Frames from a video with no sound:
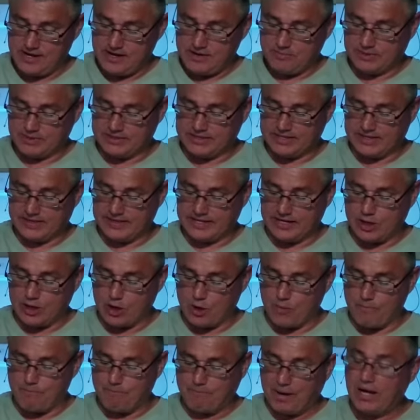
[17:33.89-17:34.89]
But then they go,
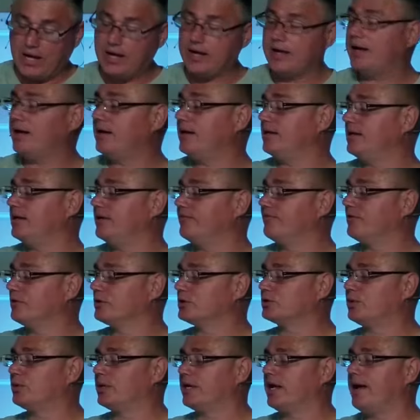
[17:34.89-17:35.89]
But, in verse
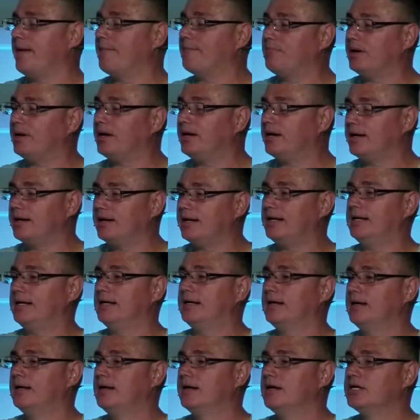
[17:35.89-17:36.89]
28,
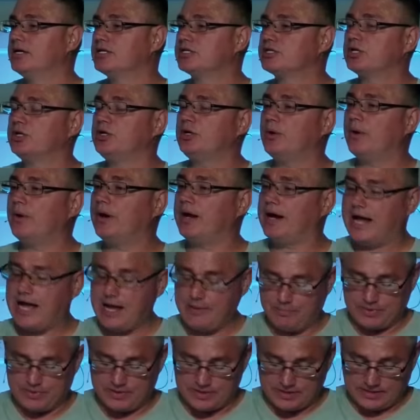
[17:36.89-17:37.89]
but, so you know what
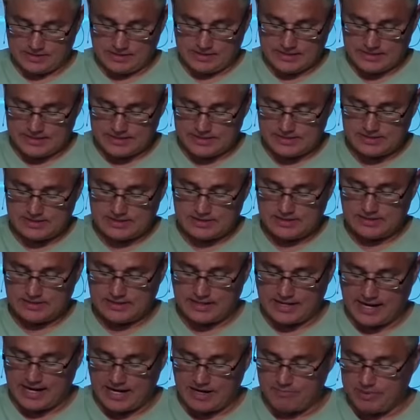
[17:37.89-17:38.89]
happened is
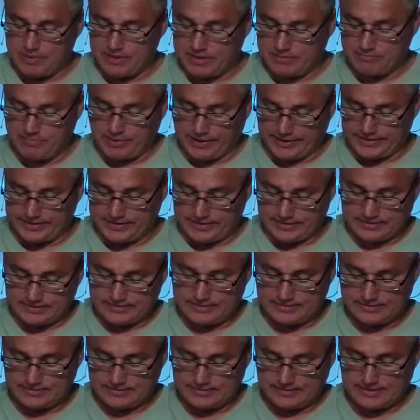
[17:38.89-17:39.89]
they had a big
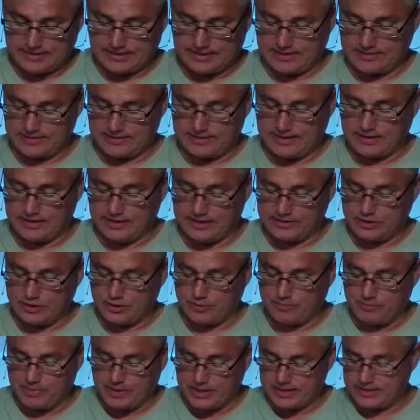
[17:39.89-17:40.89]
butt. They, they let their
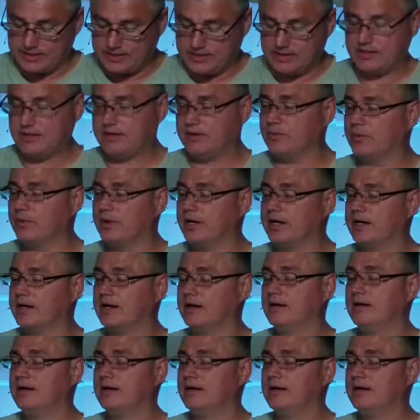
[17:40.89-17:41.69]
butt get in the way.